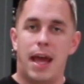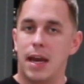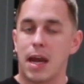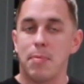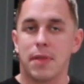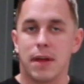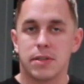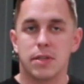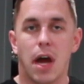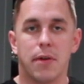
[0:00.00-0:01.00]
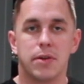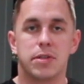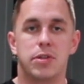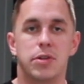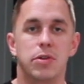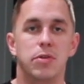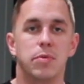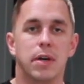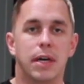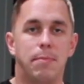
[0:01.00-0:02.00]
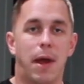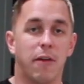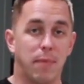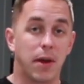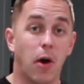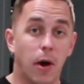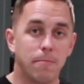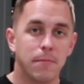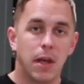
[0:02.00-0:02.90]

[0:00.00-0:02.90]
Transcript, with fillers: and a couple thousand dollars to pay off my car.